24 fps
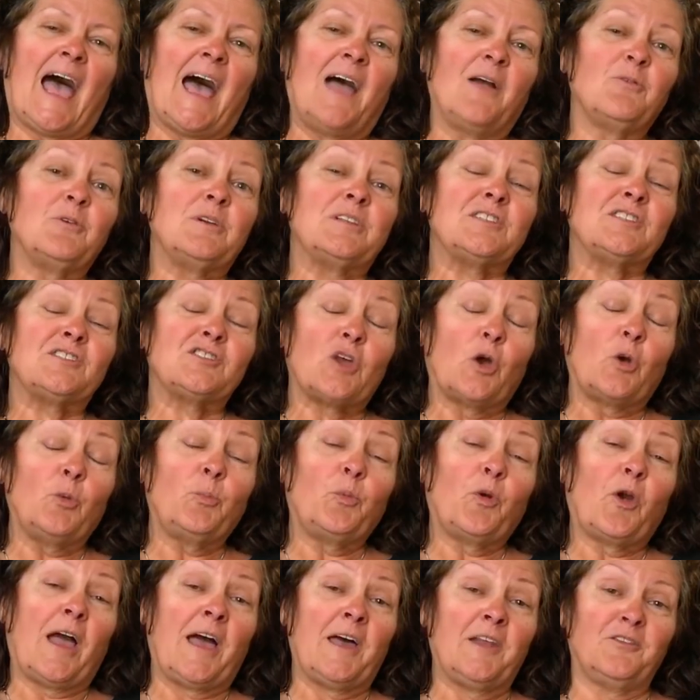I was so
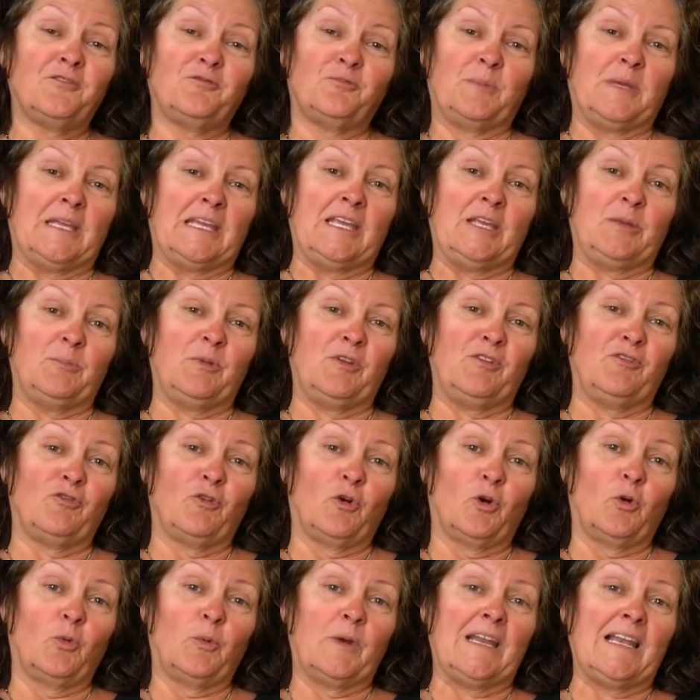proud of me
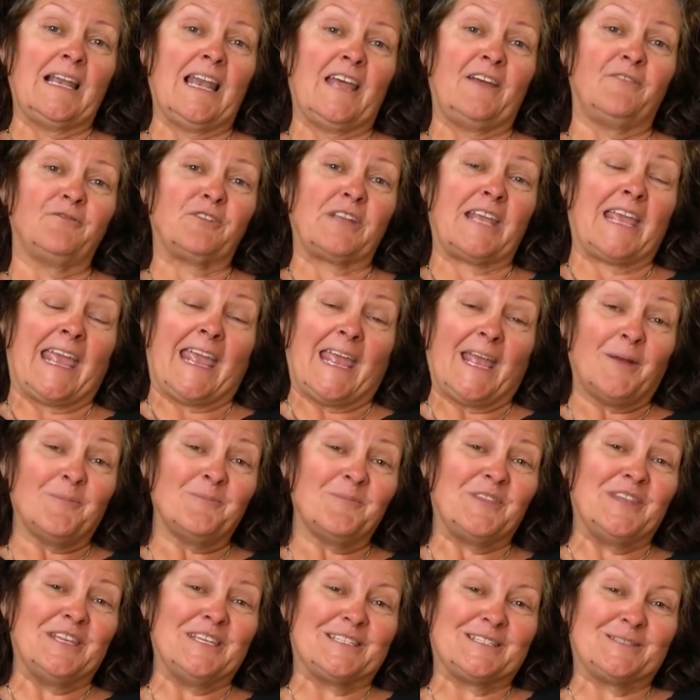before we left
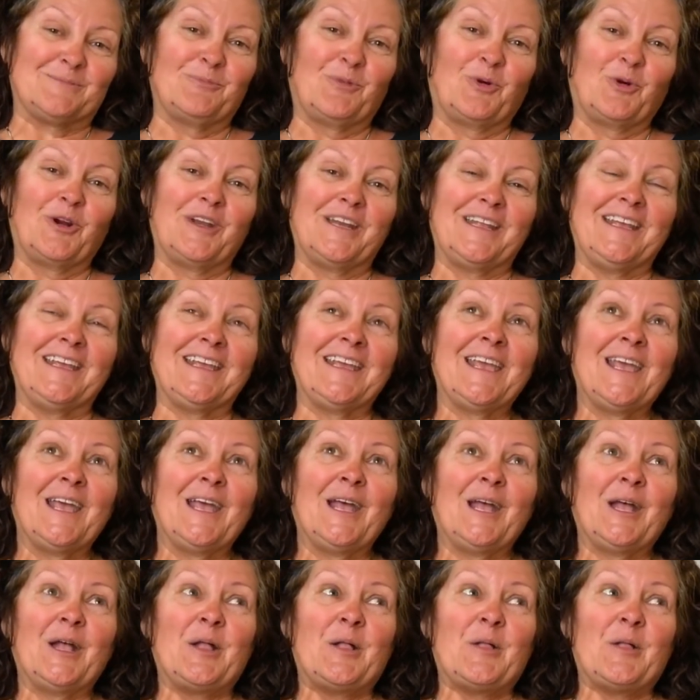camp this morning